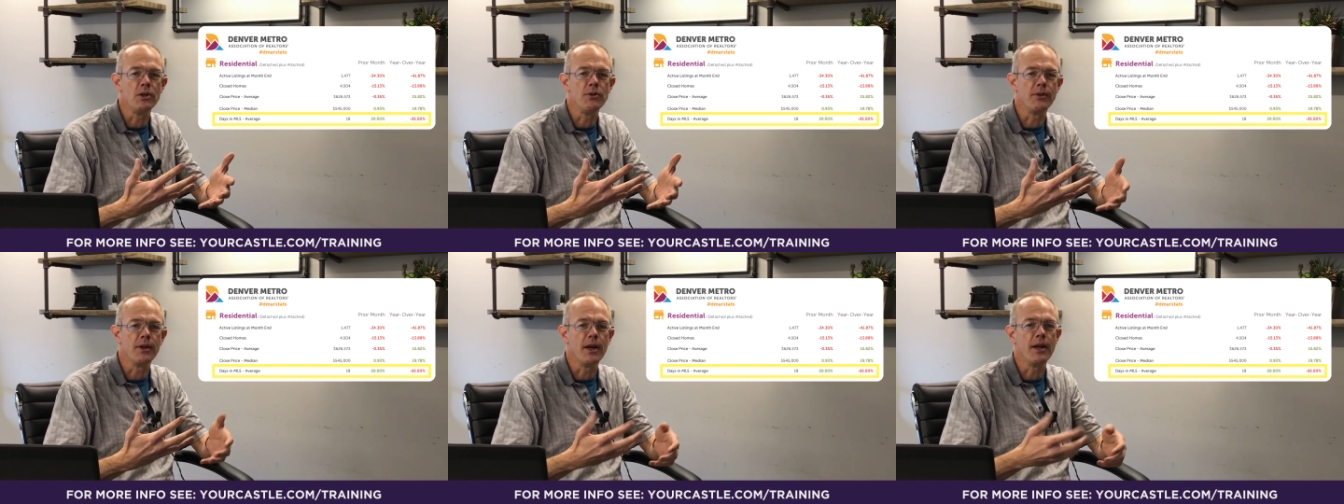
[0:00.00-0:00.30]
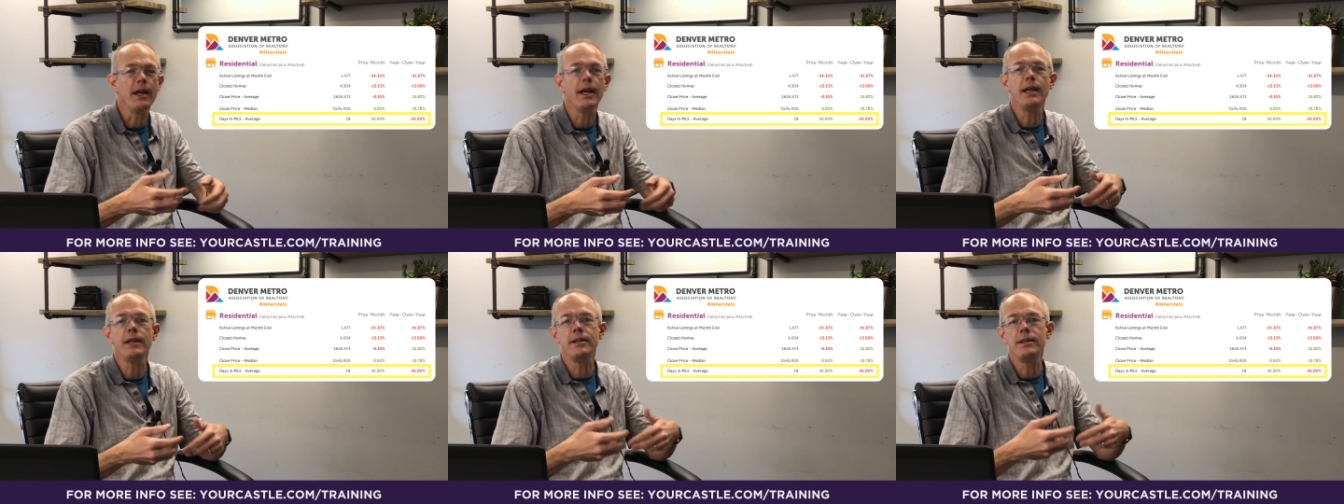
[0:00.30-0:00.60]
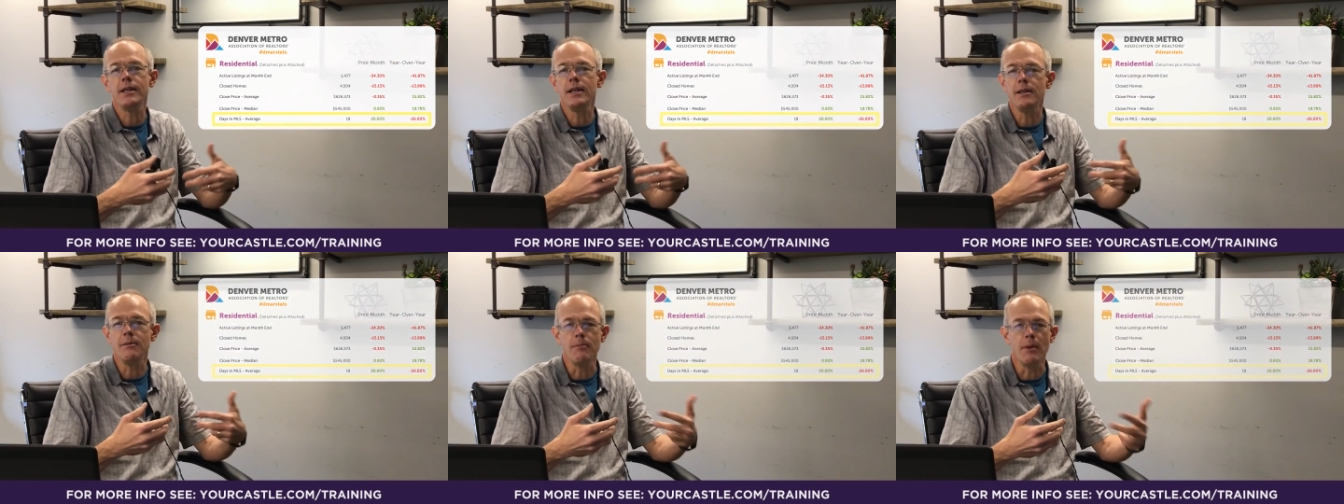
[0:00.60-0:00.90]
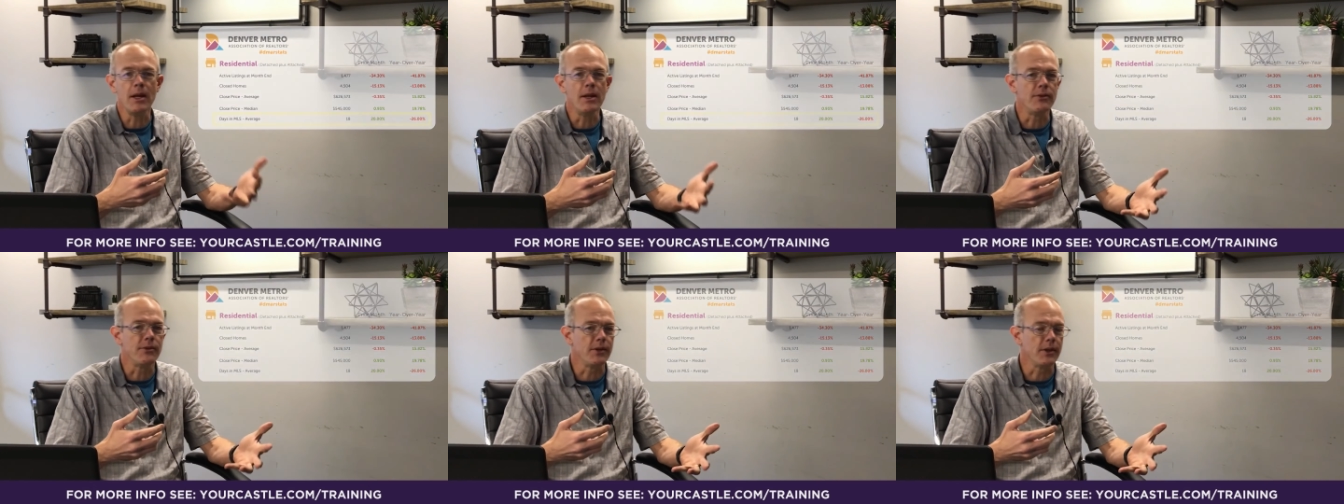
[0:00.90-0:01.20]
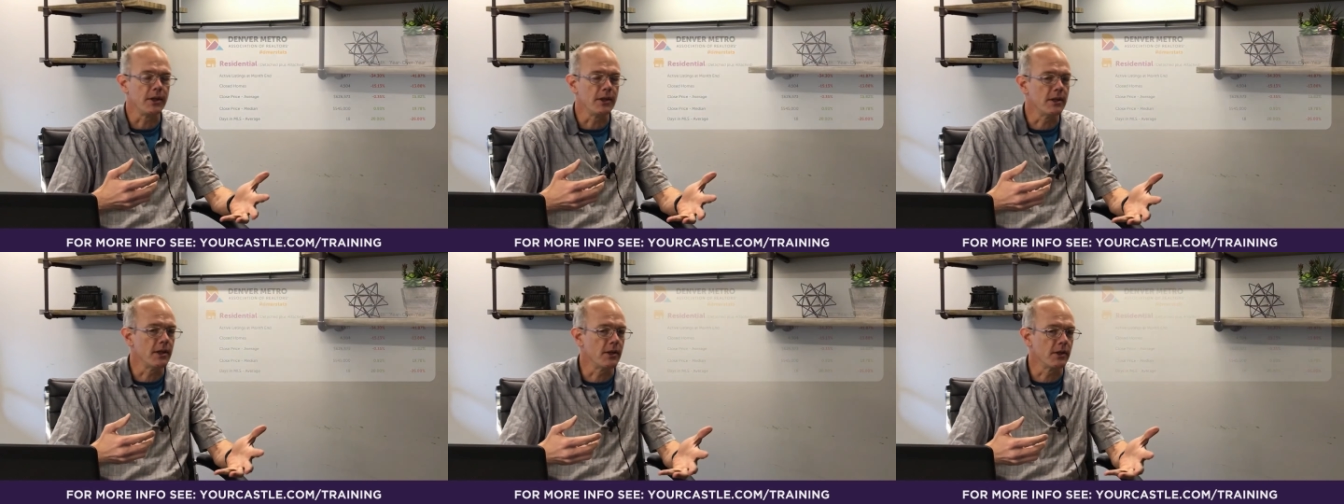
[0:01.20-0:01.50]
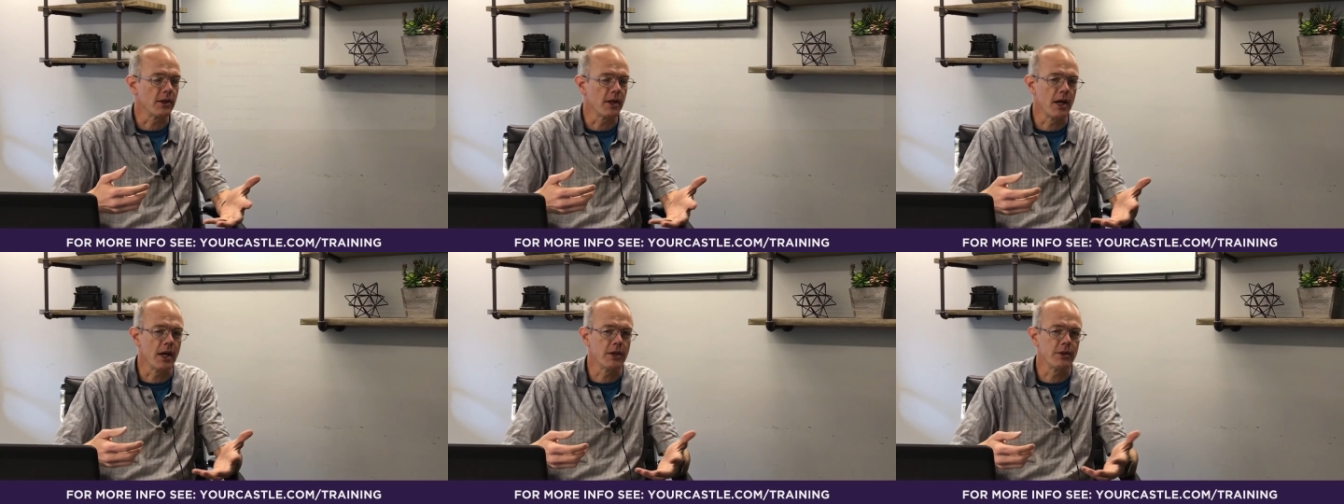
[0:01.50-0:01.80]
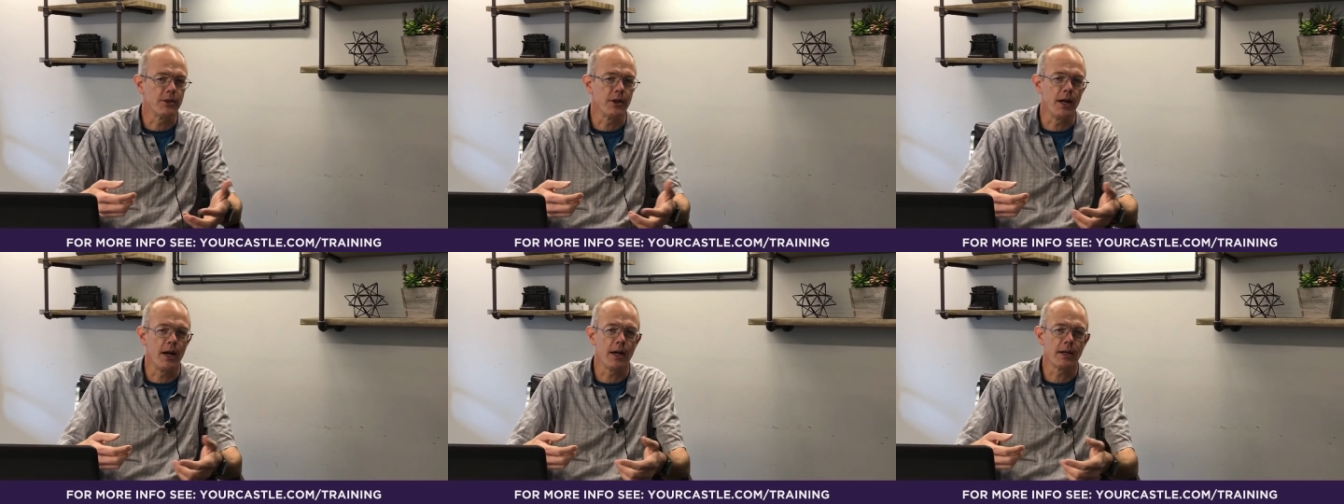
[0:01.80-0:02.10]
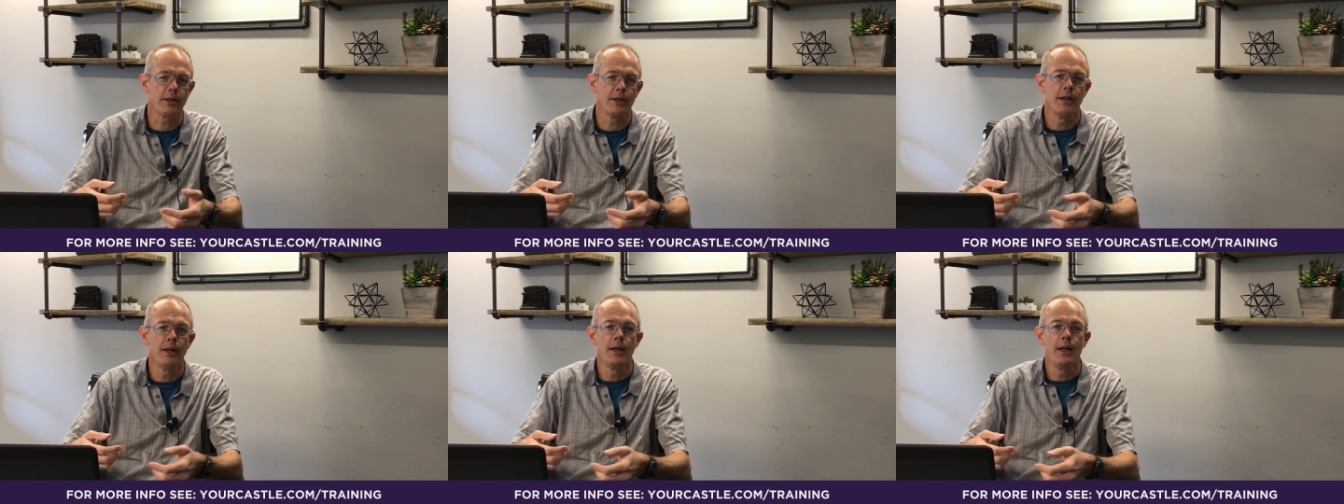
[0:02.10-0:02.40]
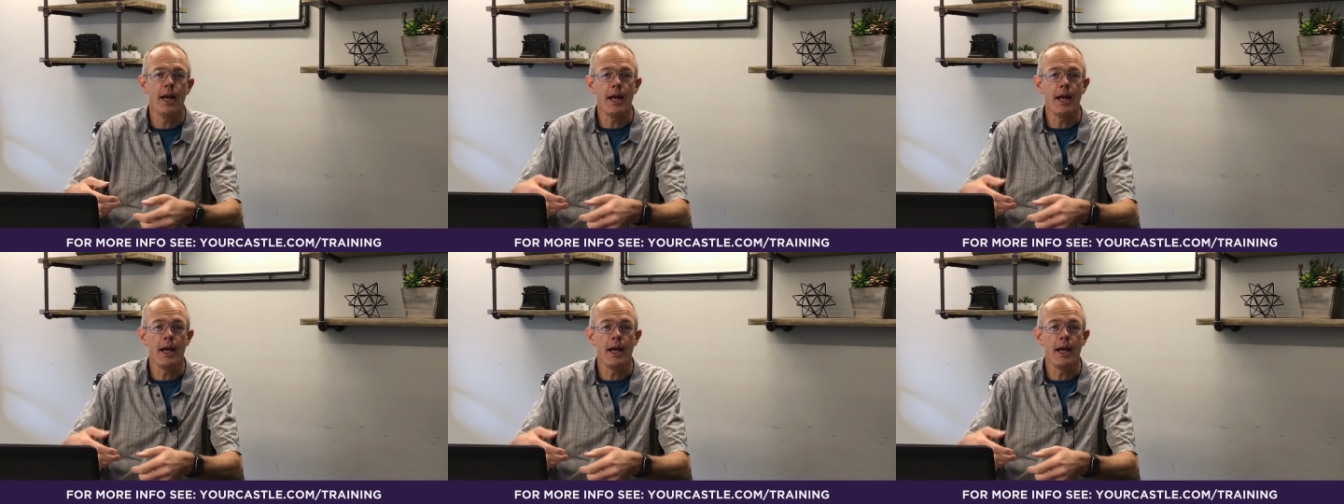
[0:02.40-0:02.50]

you've got 18 minutes to get it under contract.